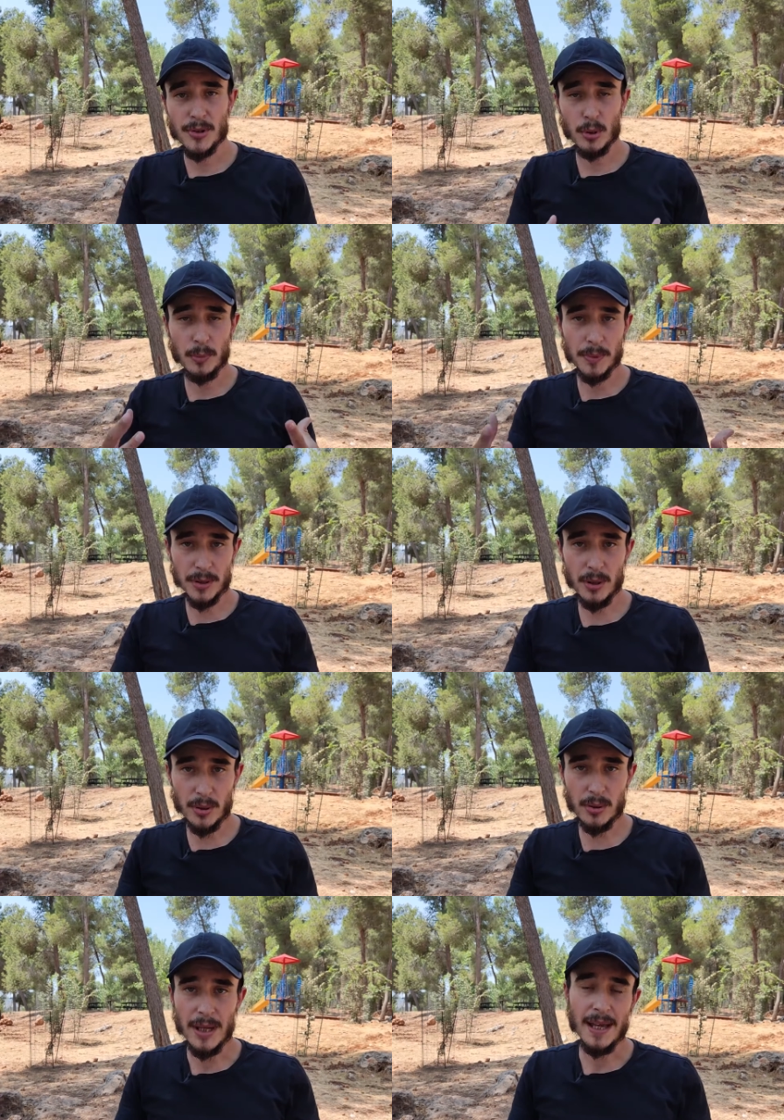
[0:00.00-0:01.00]

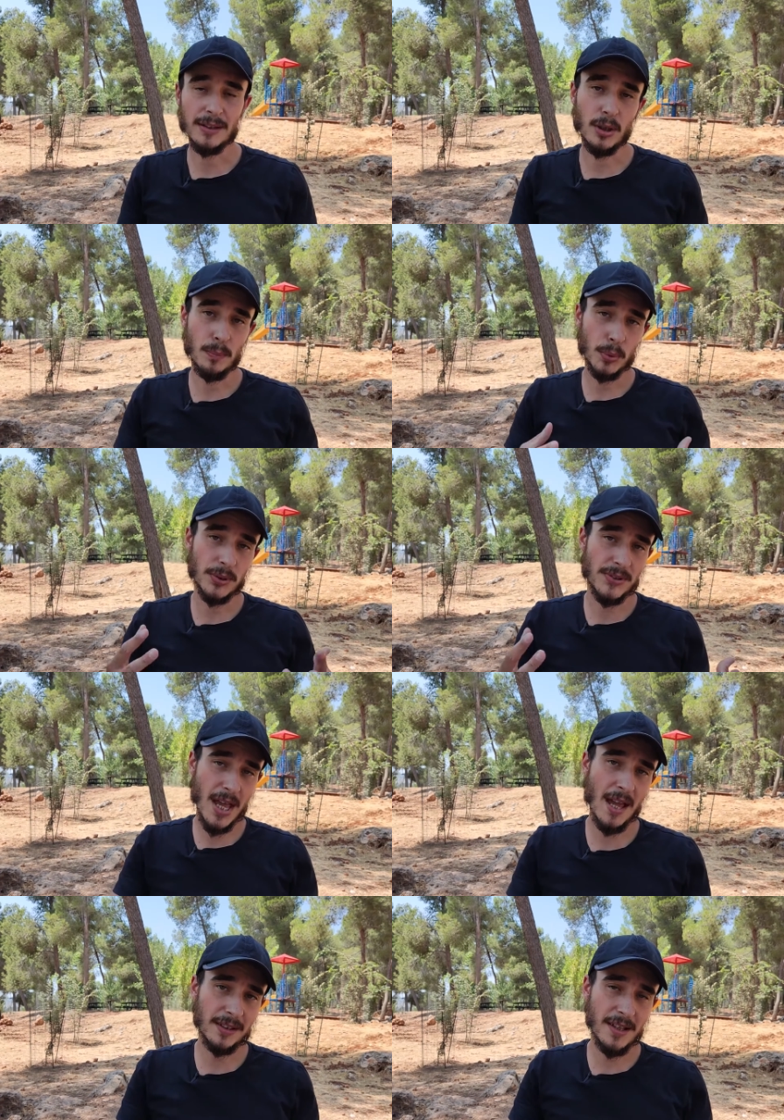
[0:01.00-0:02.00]
solopreneur and computer
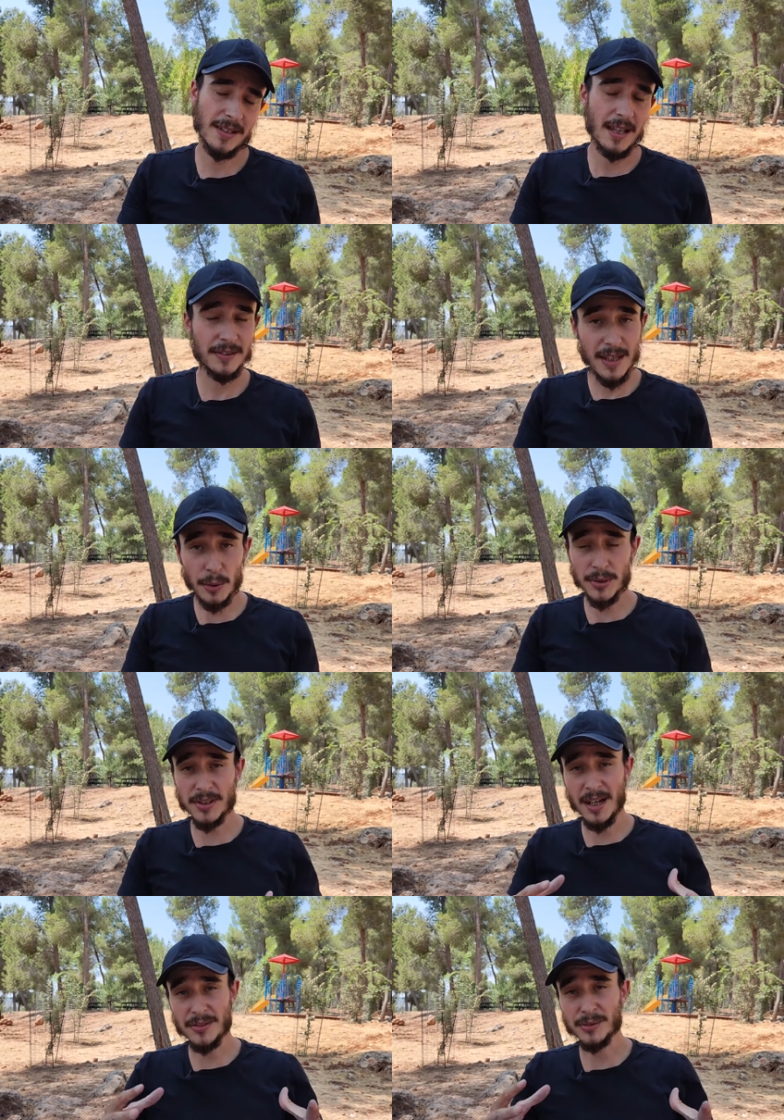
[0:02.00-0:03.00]
scientist and
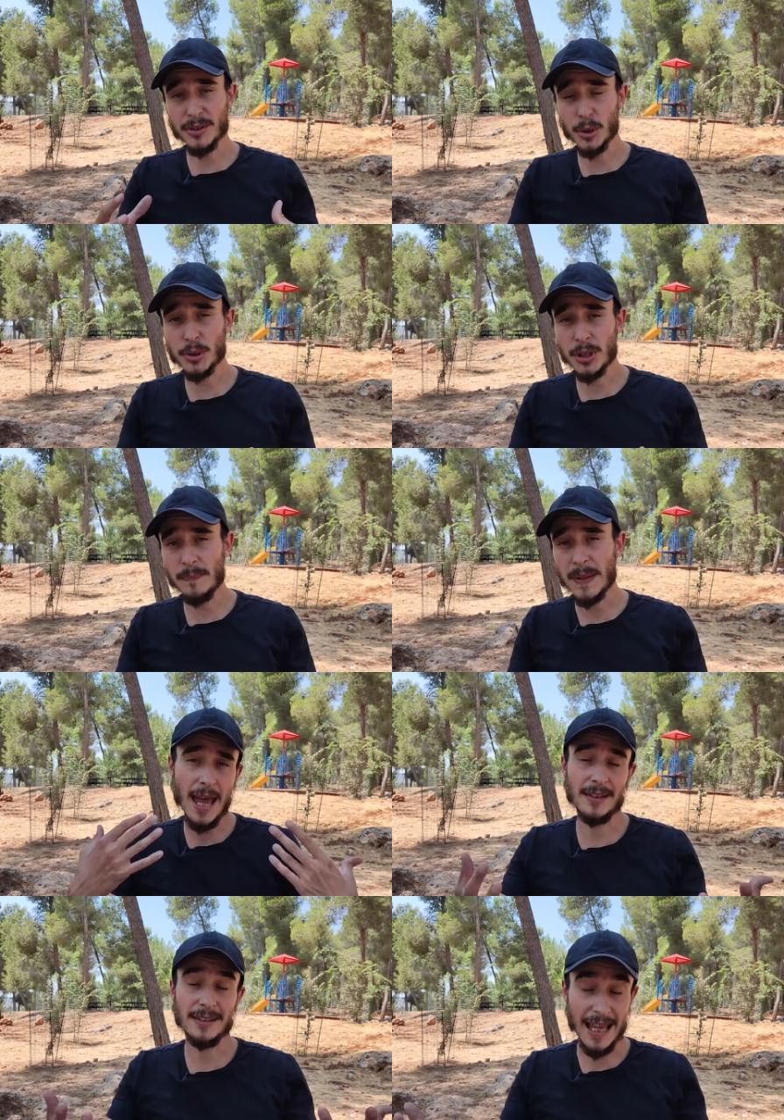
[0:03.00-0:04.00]
neuroscience researcher,
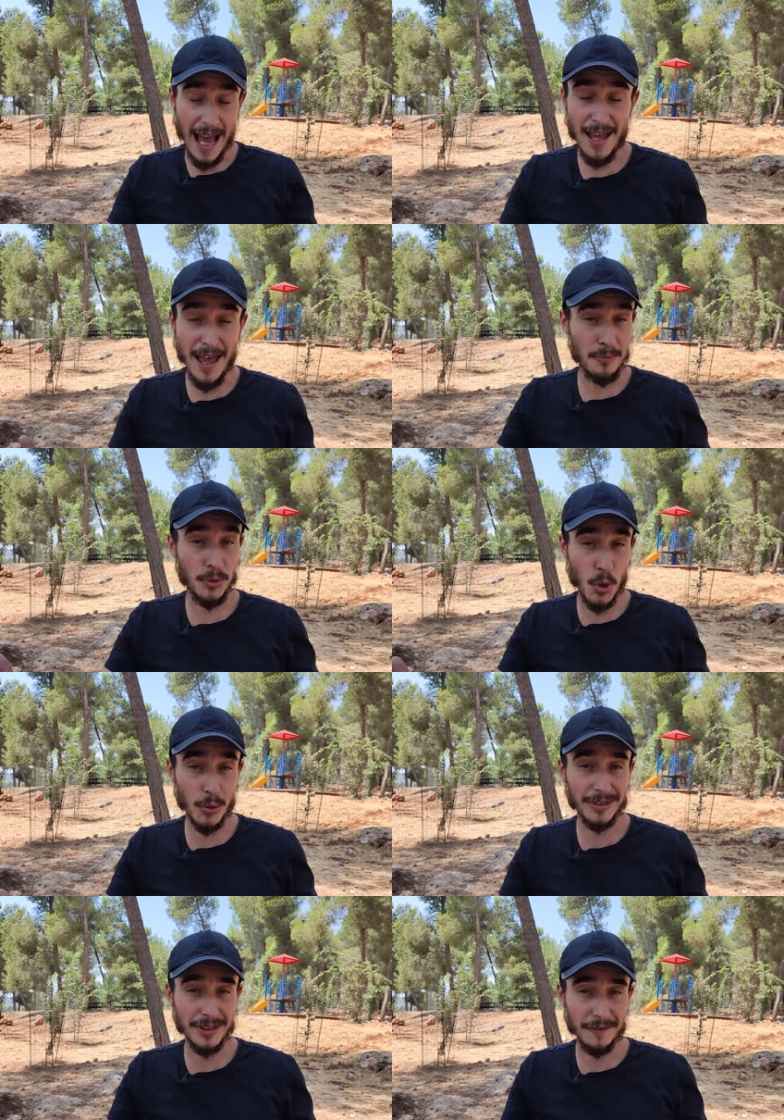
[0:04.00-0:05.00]
and I am
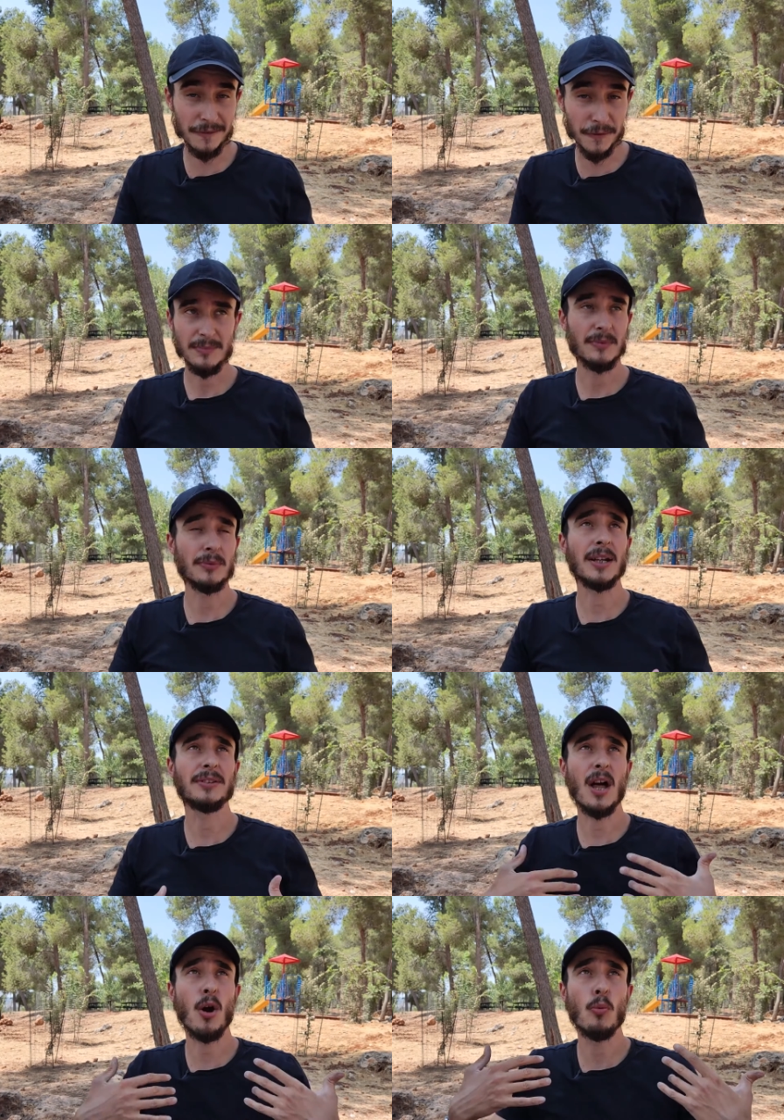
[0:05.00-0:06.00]
journaling
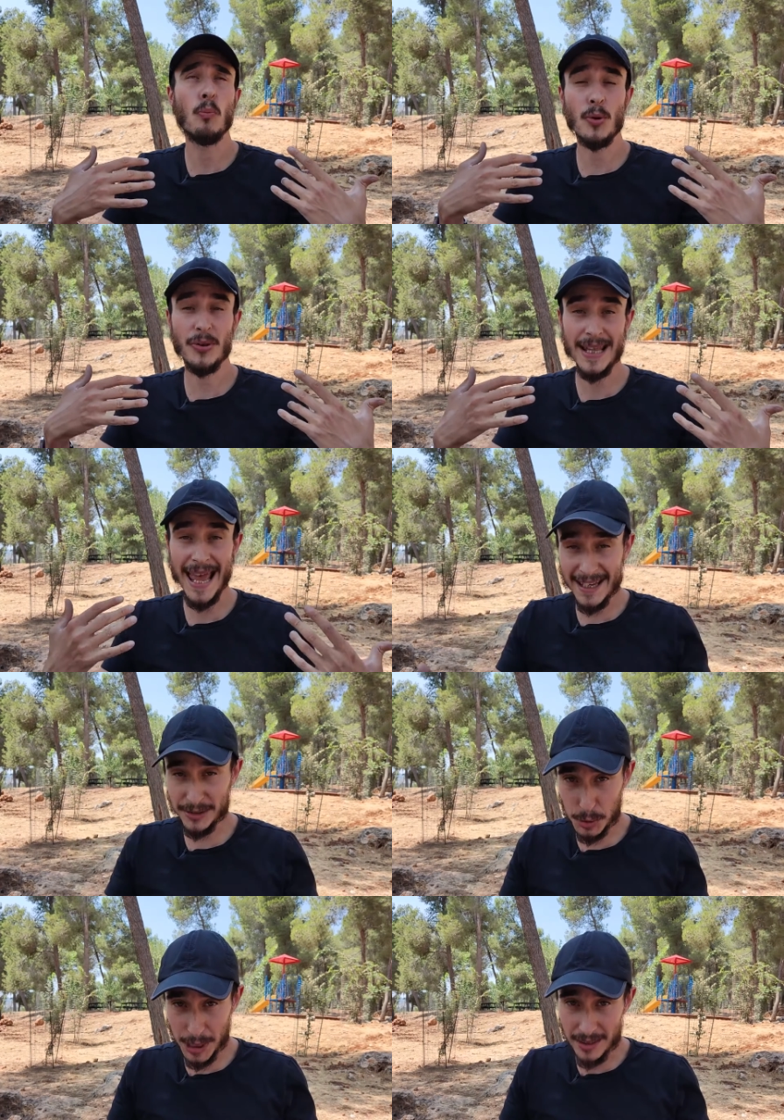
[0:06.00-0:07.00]
right now more than 8
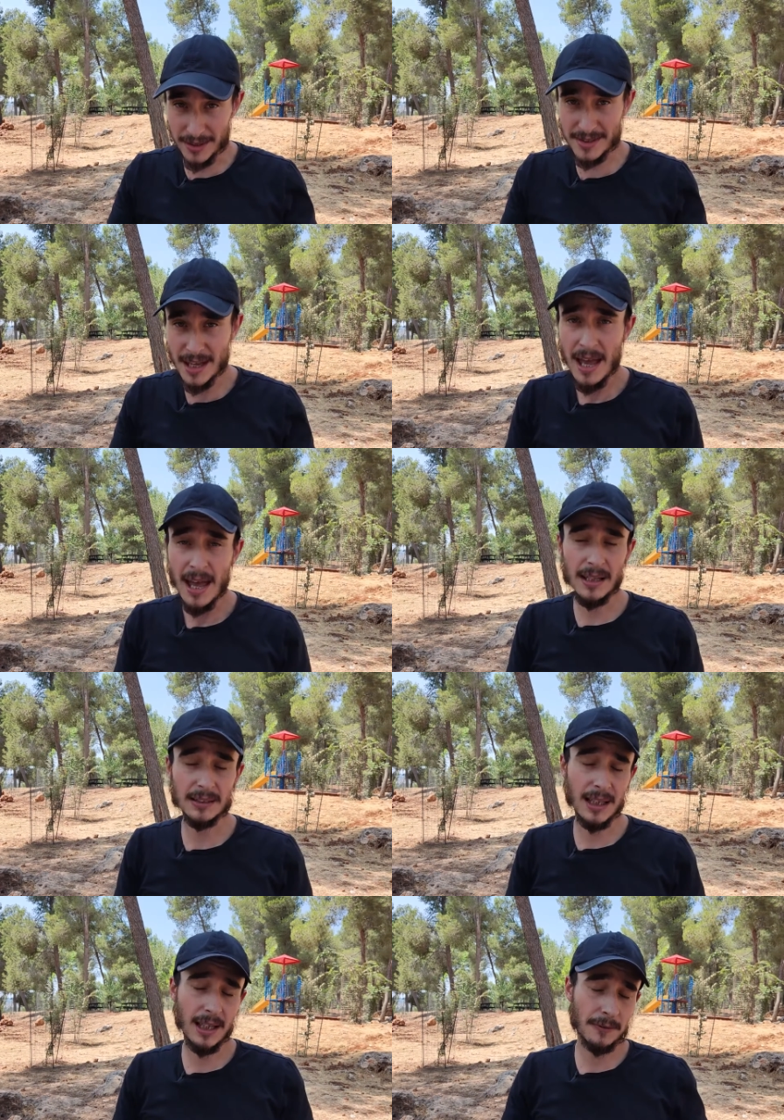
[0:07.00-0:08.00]
years,
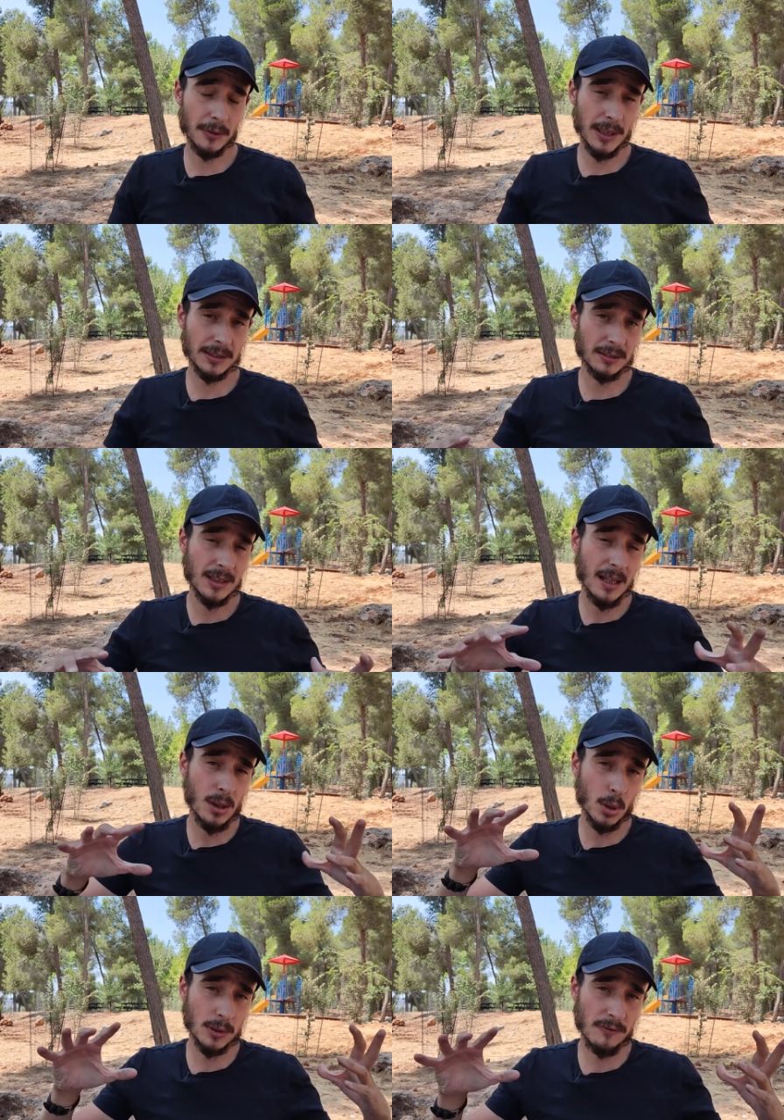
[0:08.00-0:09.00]
and I have collected a
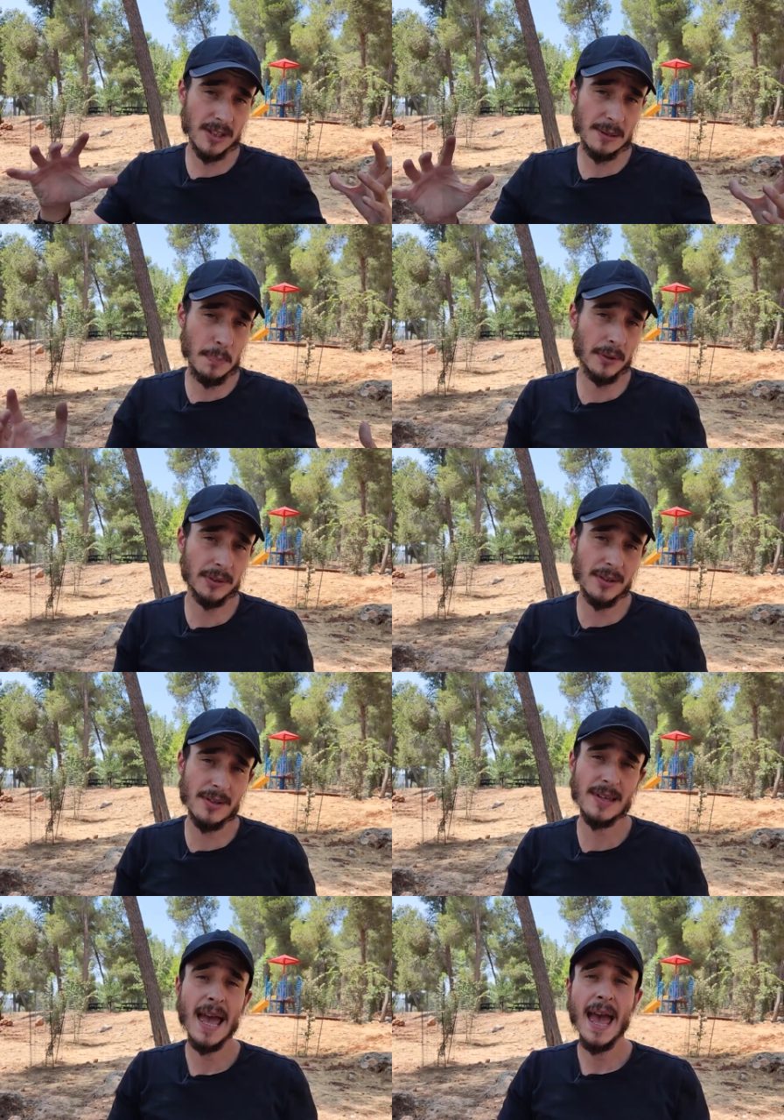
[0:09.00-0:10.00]
lot of experience